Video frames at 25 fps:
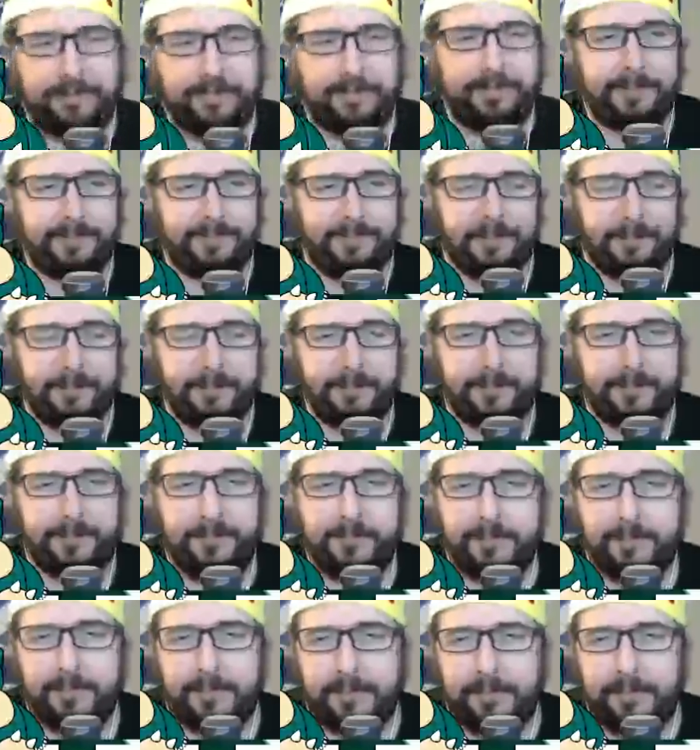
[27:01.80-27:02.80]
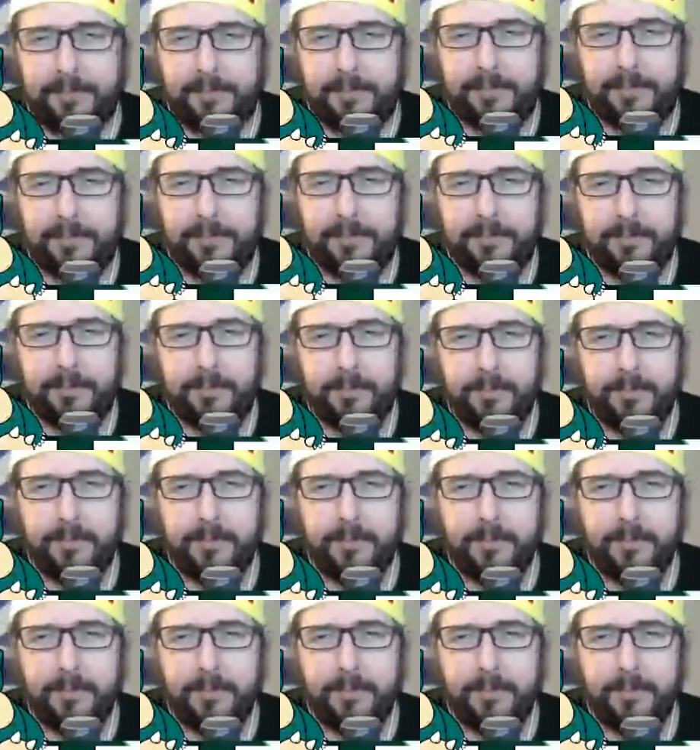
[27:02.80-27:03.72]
Nobody speaks.